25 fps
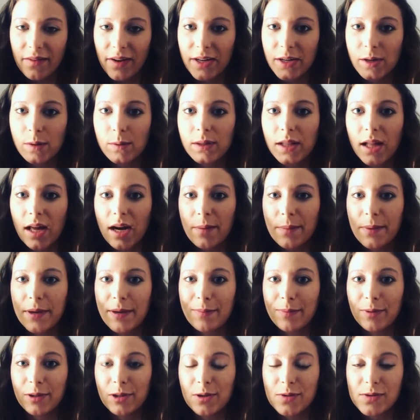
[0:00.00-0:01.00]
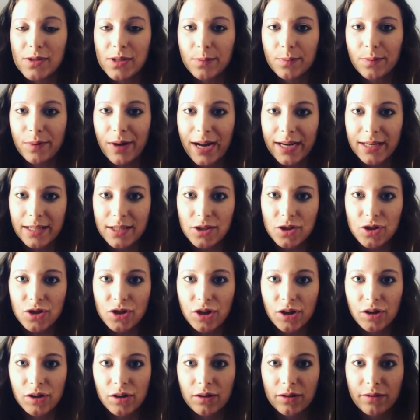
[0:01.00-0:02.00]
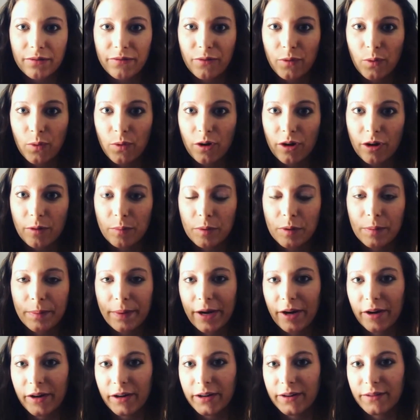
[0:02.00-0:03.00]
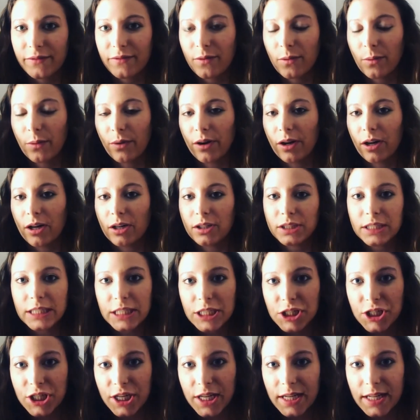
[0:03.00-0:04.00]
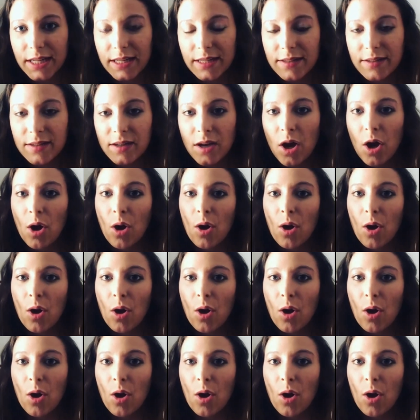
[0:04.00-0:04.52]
I know a lot of people use a practice journal for preparing for auditions